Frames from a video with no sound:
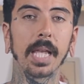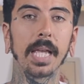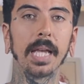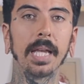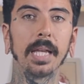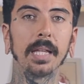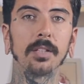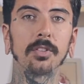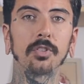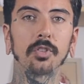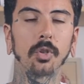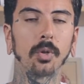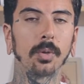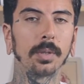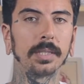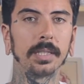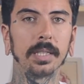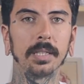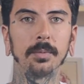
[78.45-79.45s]
And so
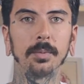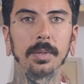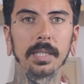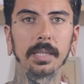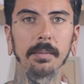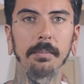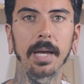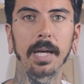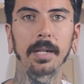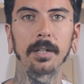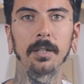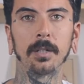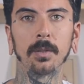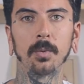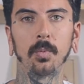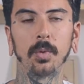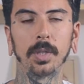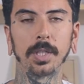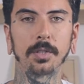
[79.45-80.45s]
it didn't really
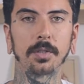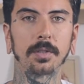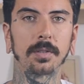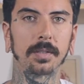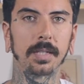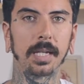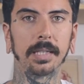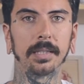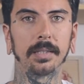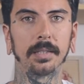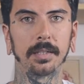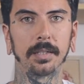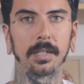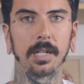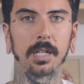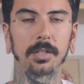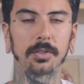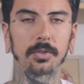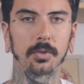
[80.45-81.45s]
matter which side the
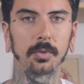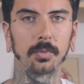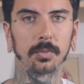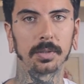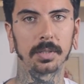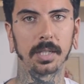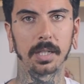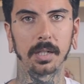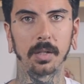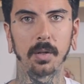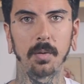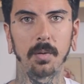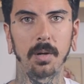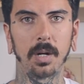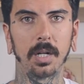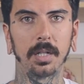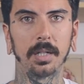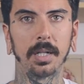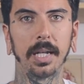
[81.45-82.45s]
nostril was gonna go
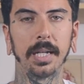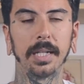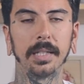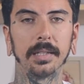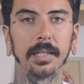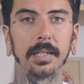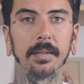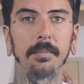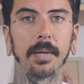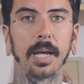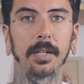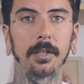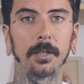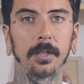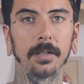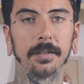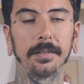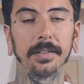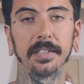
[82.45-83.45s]
on, and it didn't
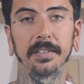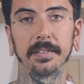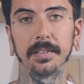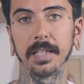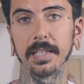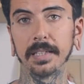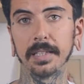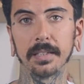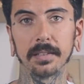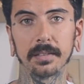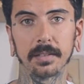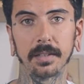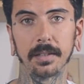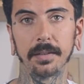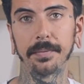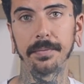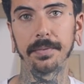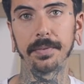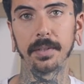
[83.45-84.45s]
matter the thickness
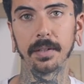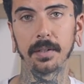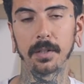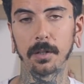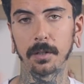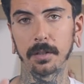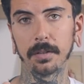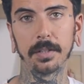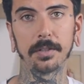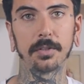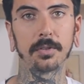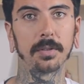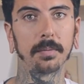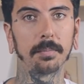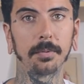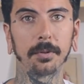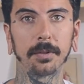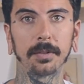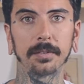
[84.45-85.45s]
of the cartilage of
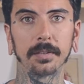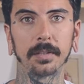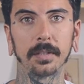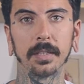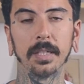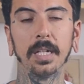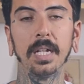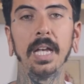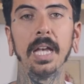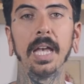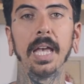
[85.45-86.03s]
the person.